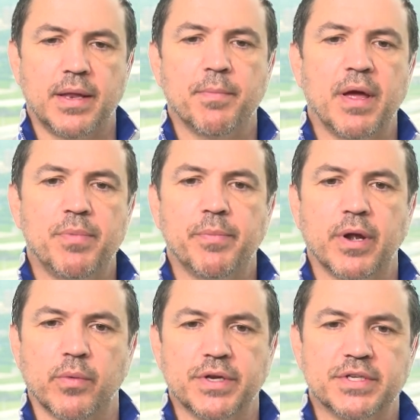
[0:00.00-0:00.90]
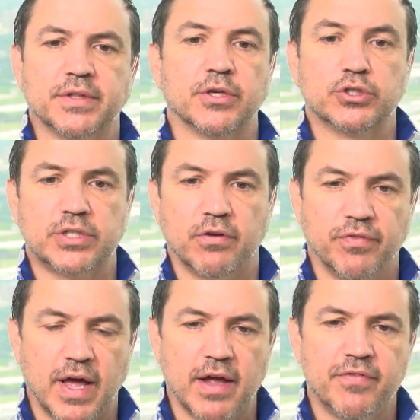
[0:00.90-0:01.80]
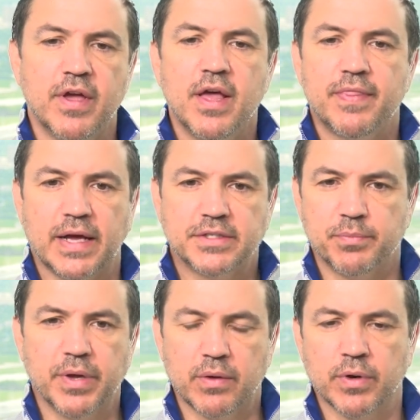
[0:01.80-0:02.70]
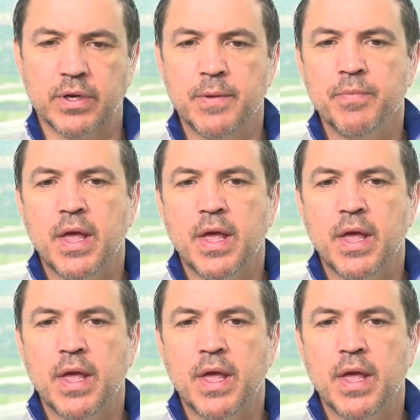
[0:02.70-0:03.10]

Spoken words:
That might be a better way to say it. Their shelf life. That's a big one.